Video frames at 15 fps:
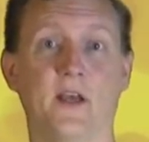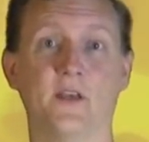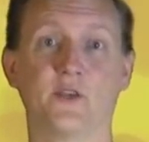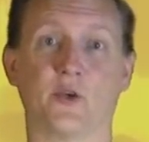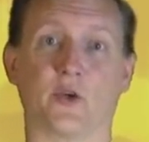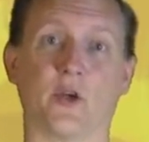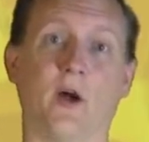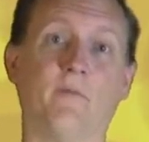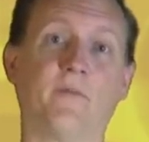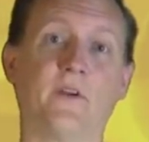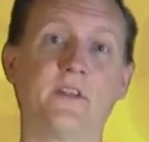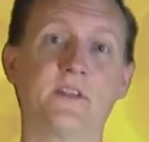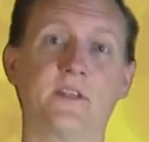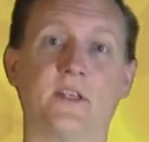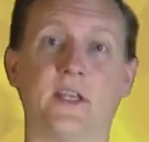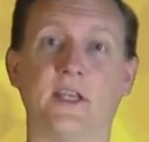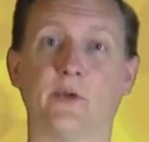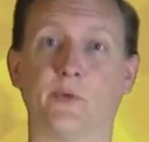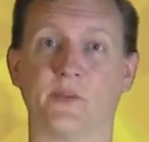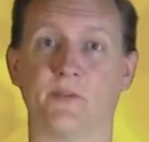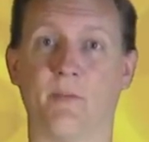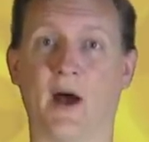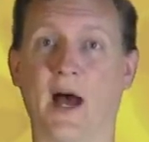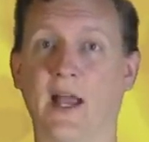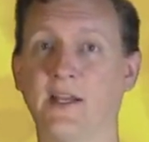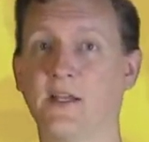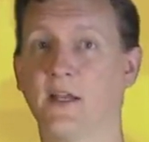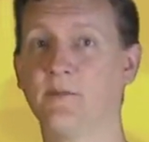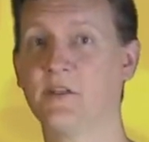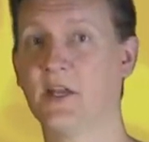Circumference equals pi
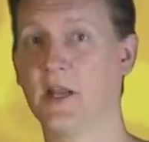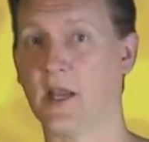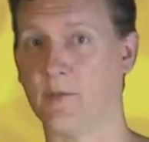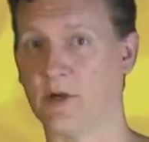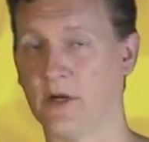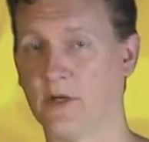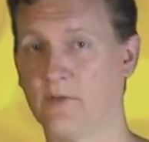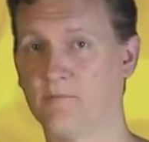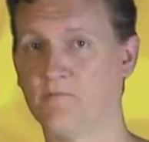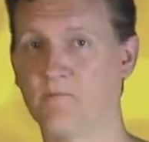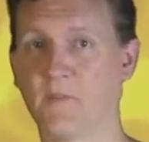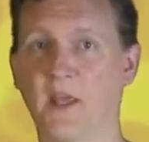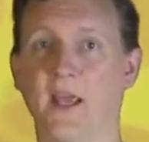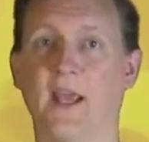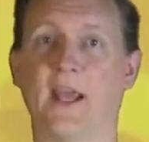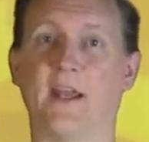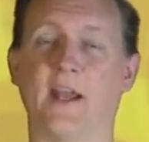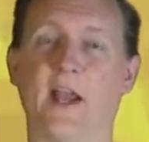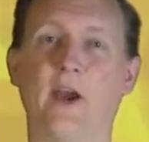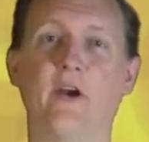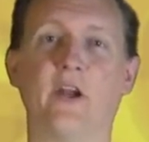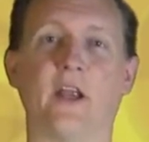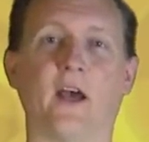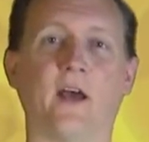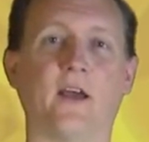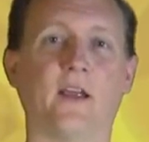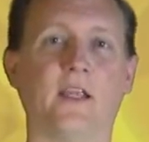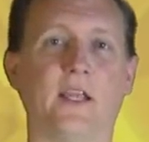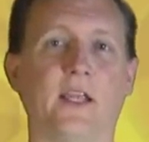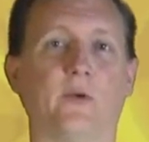times diameter, and area
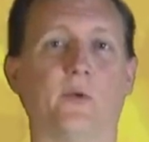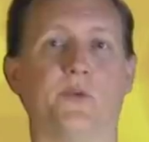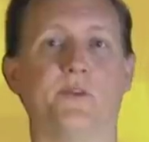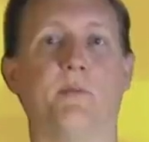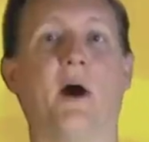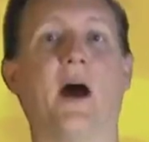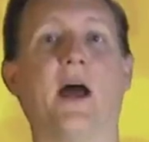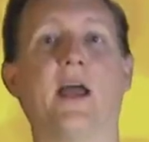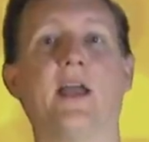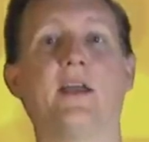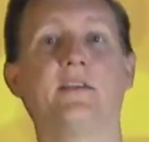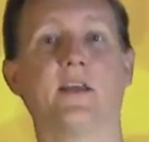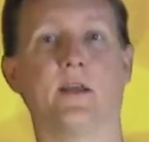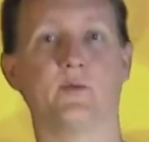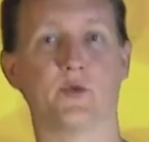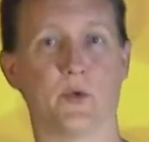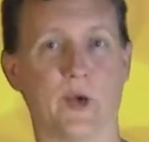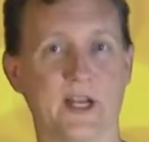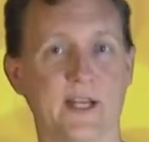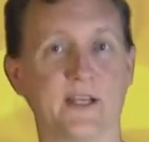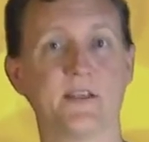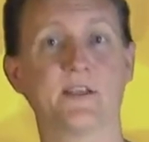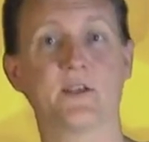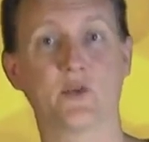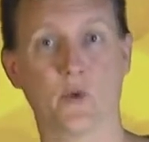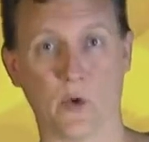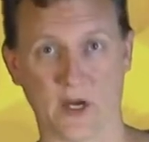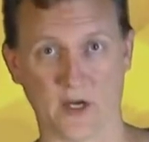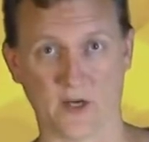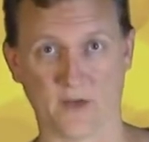equals pi times radius
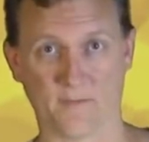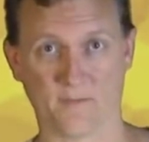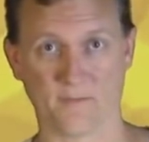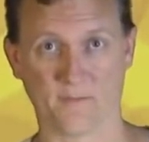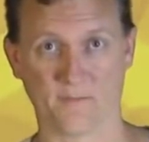squared.